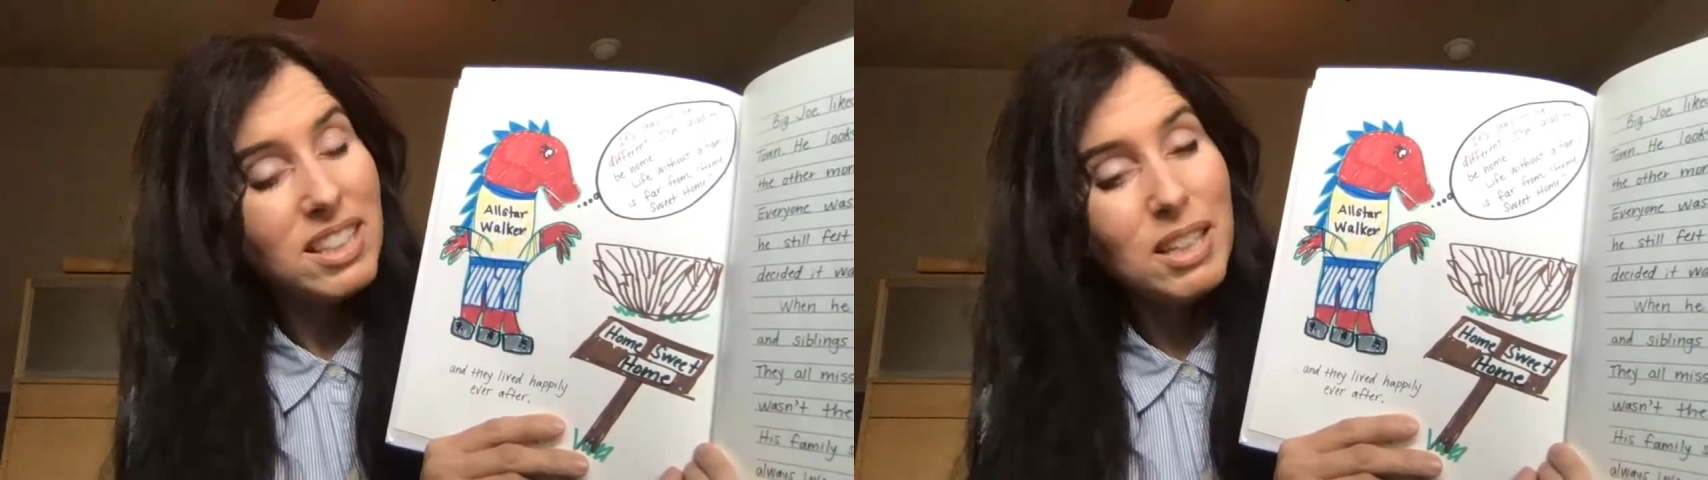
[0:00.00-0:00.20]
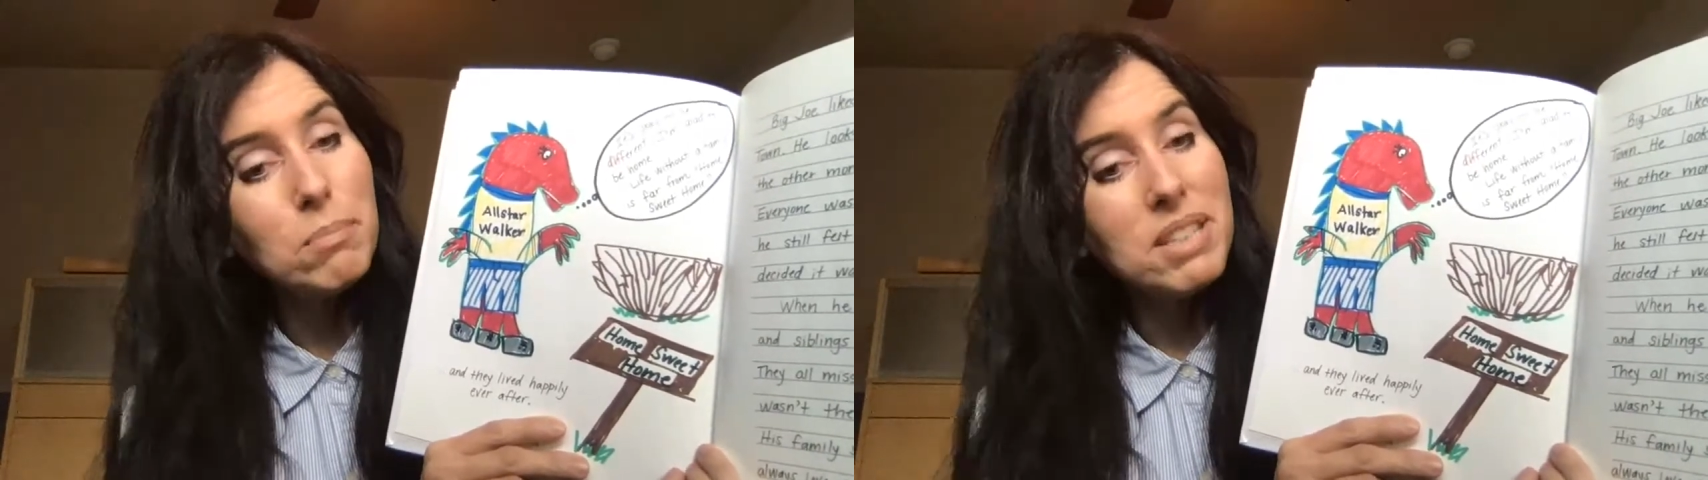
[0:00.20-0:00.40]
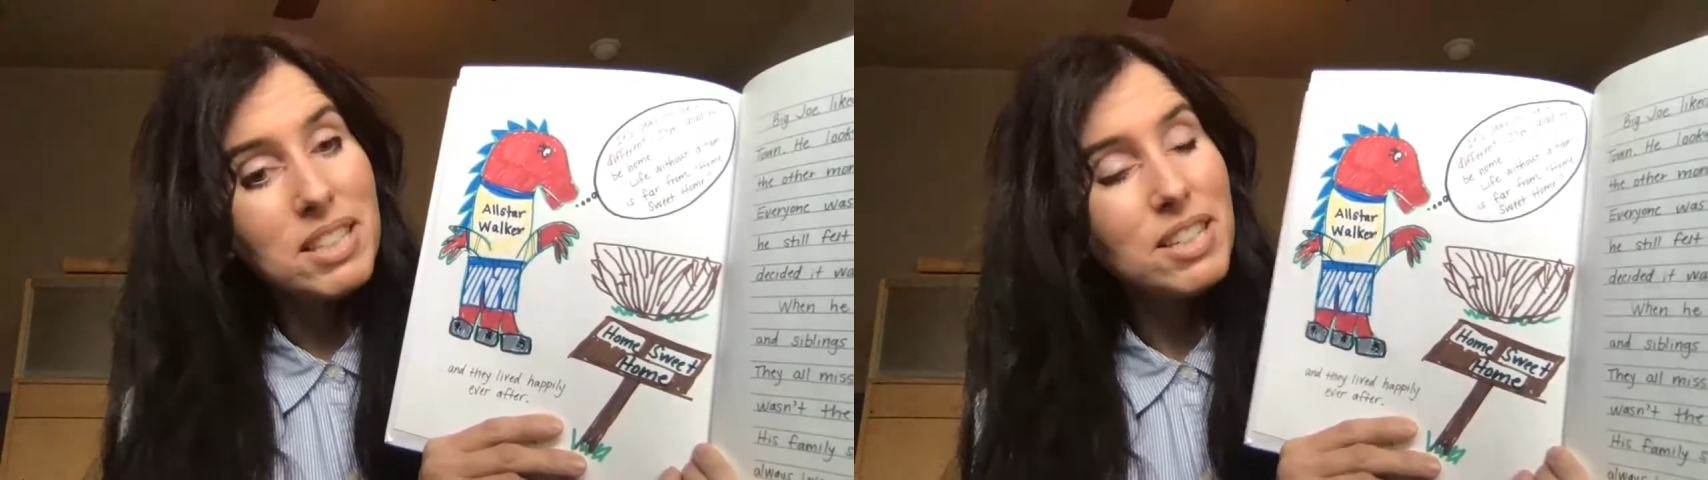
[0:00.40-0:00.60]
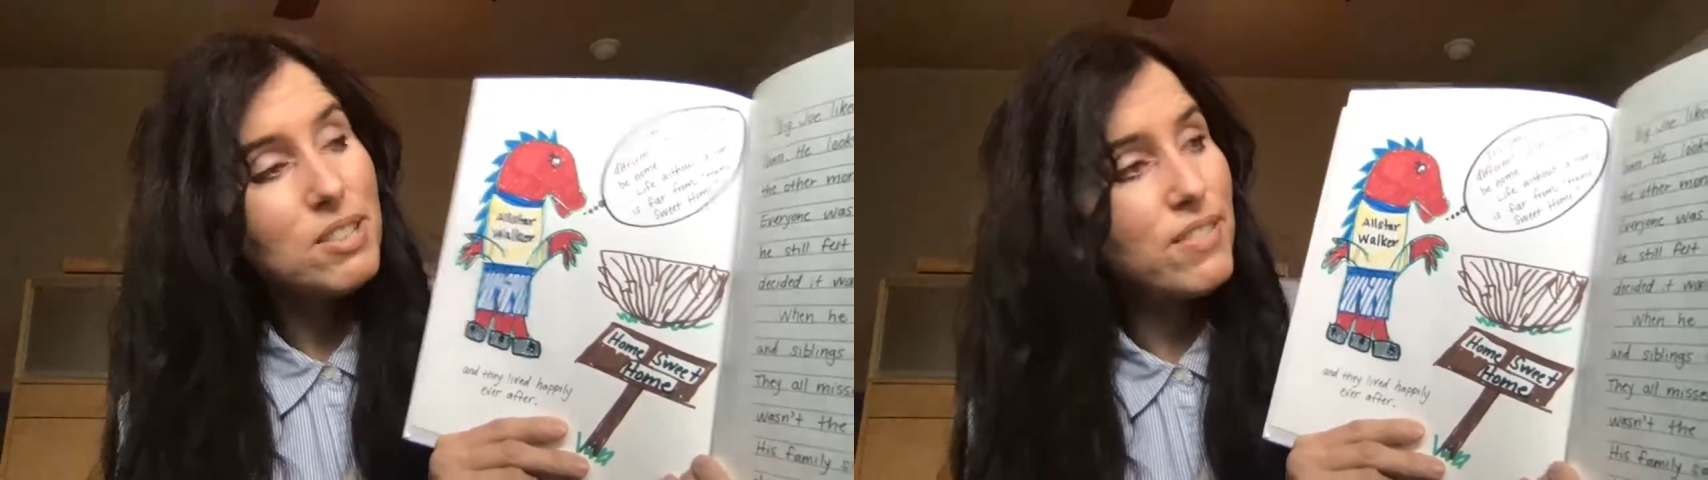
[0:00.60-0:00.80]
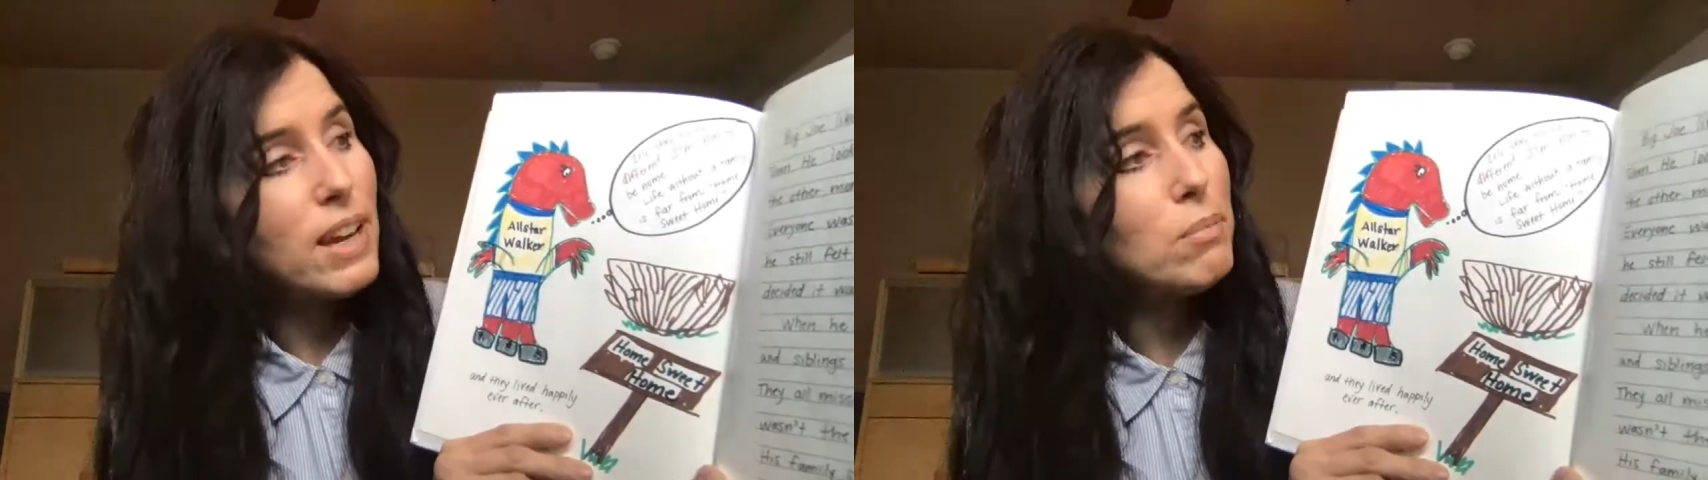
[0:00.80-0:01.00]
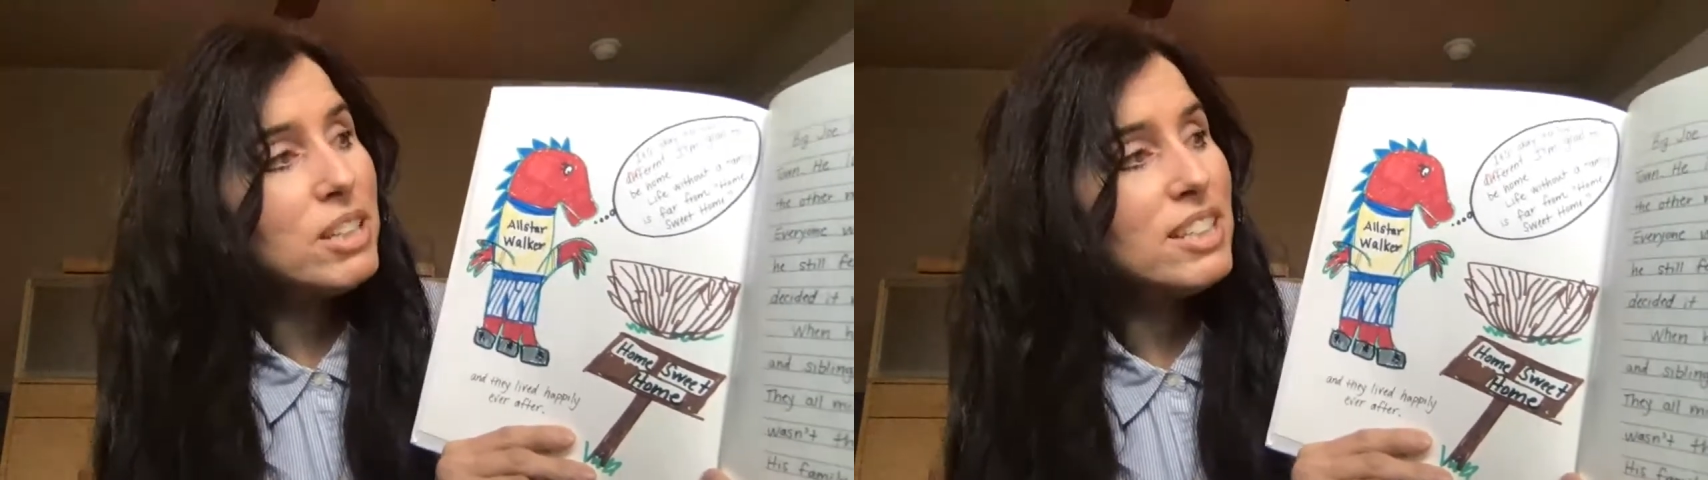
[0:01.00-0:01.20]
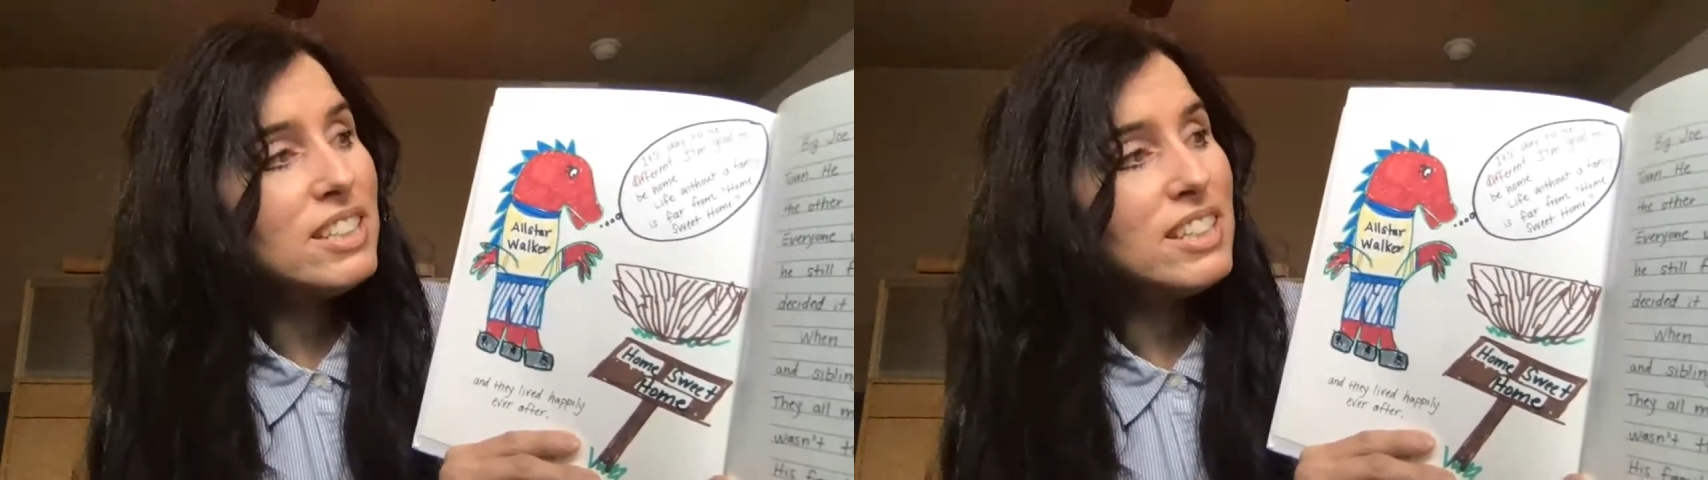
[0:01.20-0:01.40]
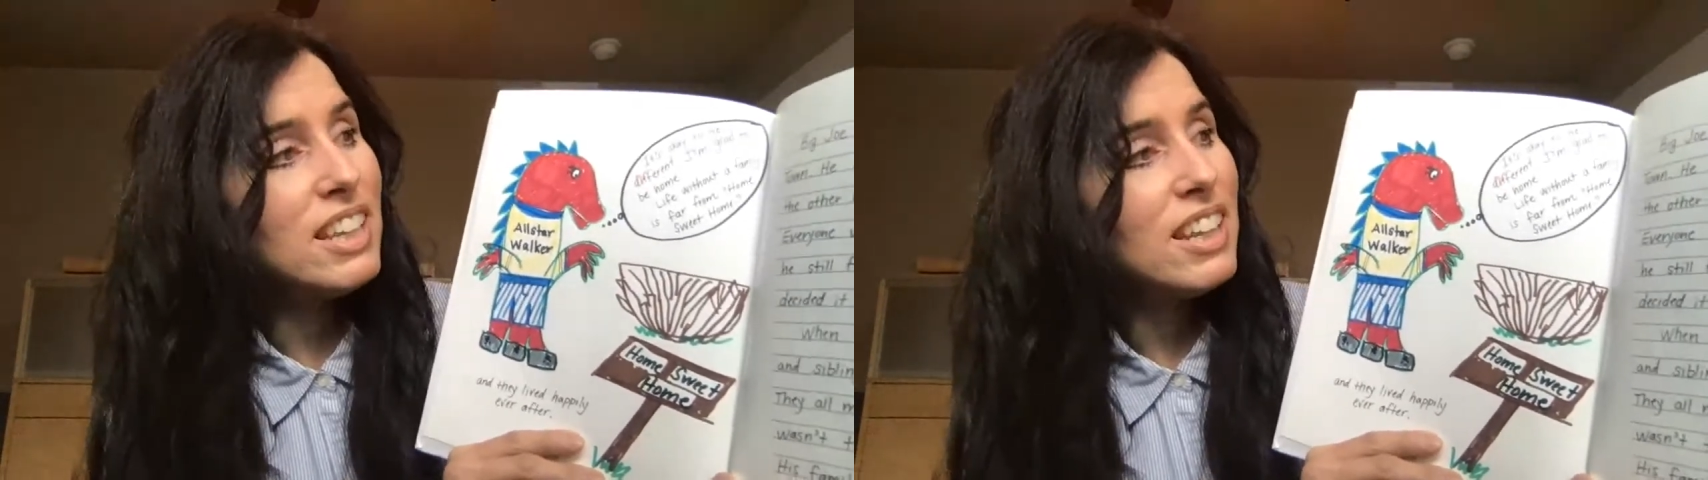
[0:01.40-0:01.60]
he missed his family,
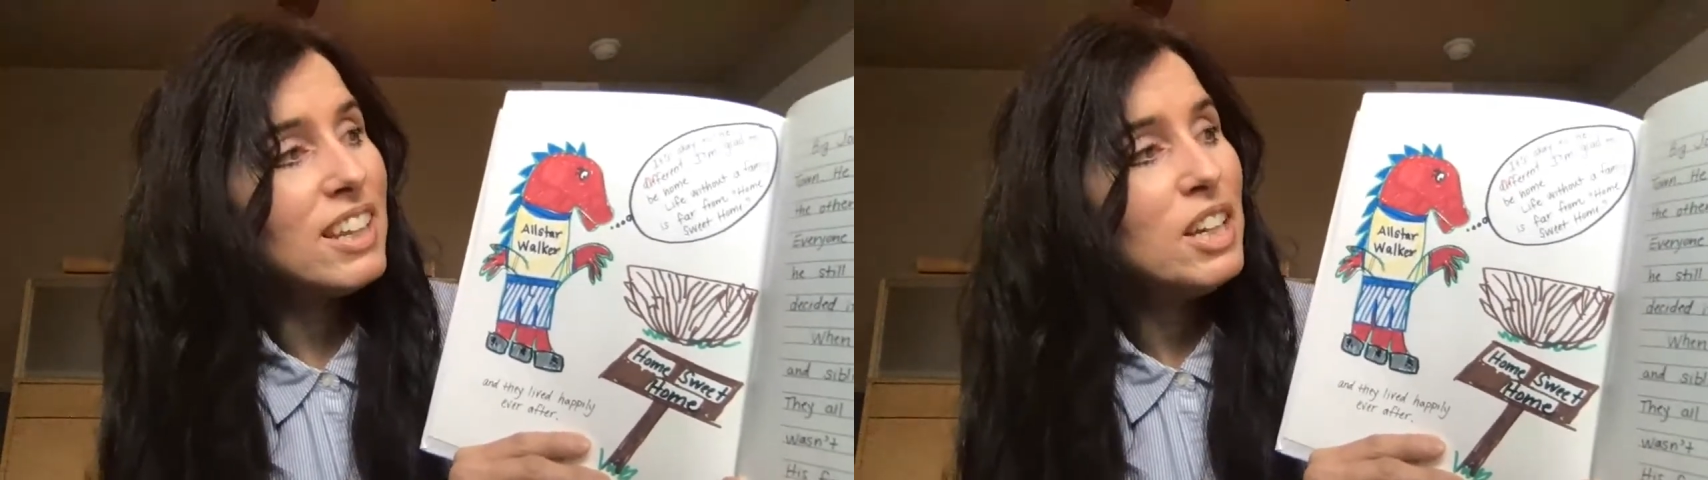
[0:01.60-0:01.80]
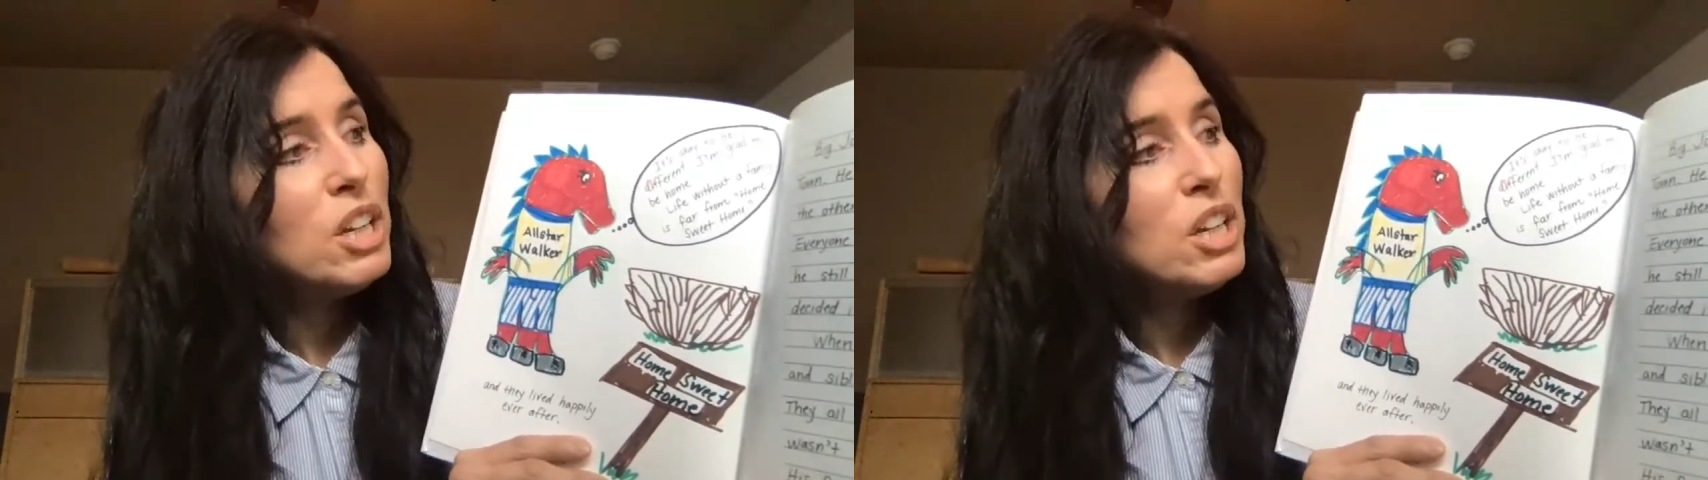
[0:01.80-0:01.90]
didn't he?